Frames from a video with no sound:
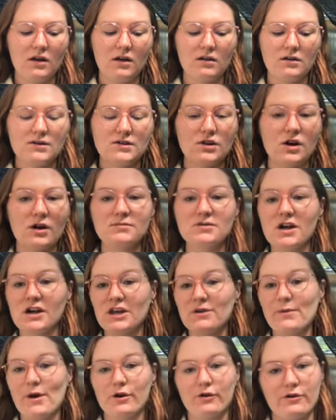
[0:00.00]
So I'm
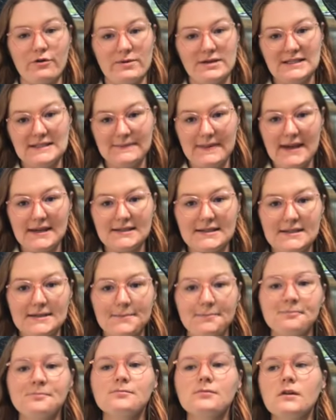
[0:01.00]
talking about growing space.
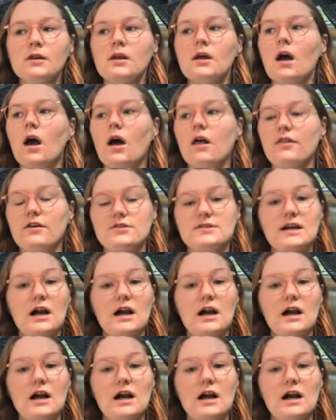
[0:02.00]
There's